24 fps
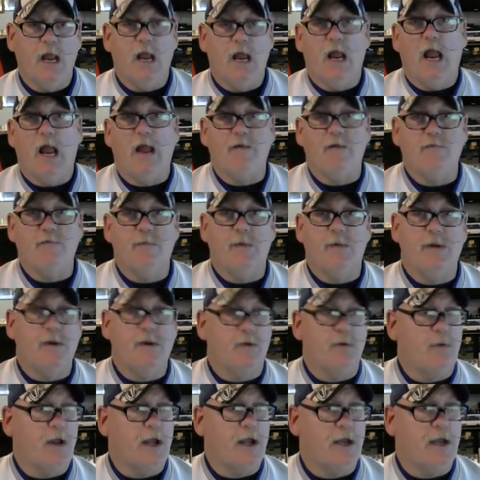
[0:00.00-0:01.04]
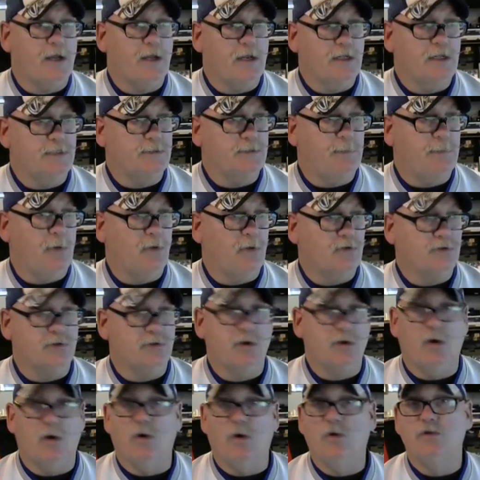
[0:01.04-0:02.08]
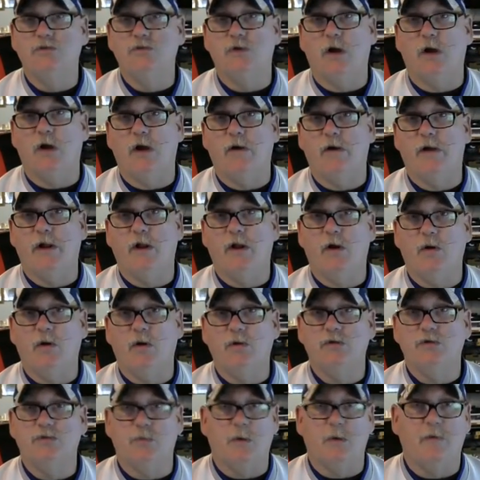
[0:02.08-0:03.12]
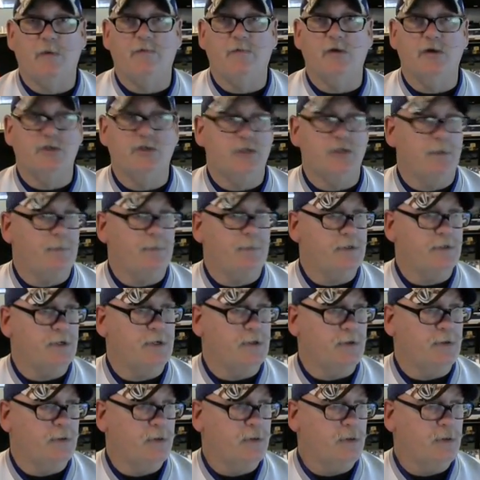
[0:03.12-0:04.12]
everybody to recognize the postal codes or area codes or wherever you're shipping to.